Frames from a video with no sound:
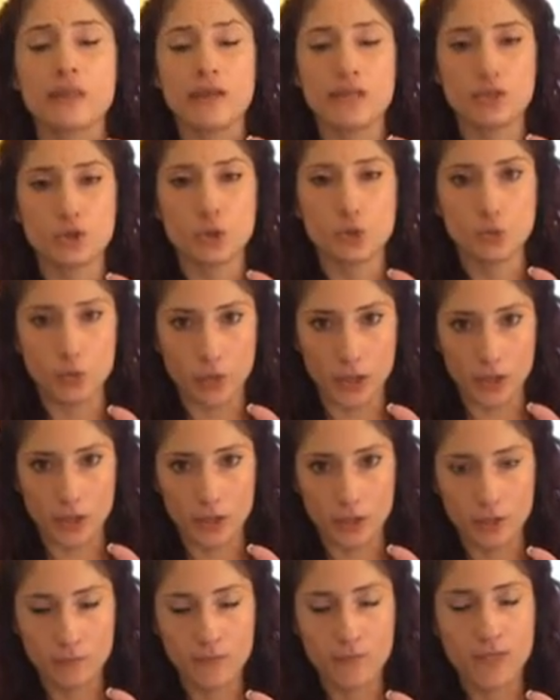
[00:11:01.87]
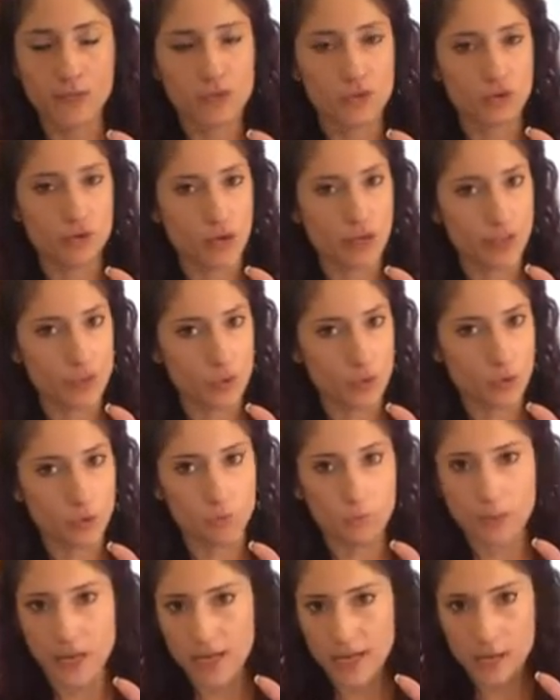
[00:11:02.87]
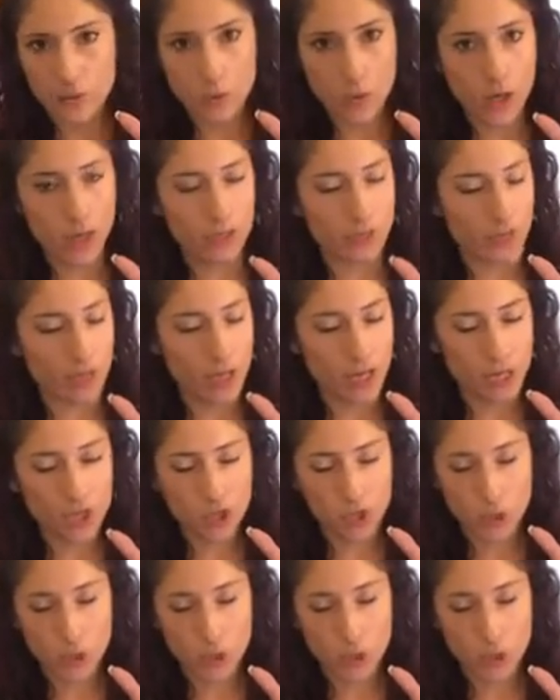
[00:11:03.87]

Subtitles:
They do work. Try to pick one,